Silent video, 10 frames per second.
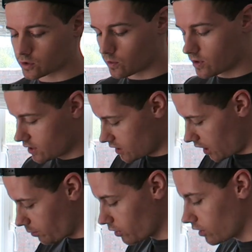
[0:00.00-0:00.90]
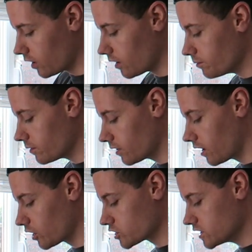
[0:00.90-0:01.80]
So I put a
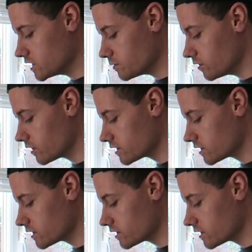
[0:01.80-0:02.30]
large teaspoon of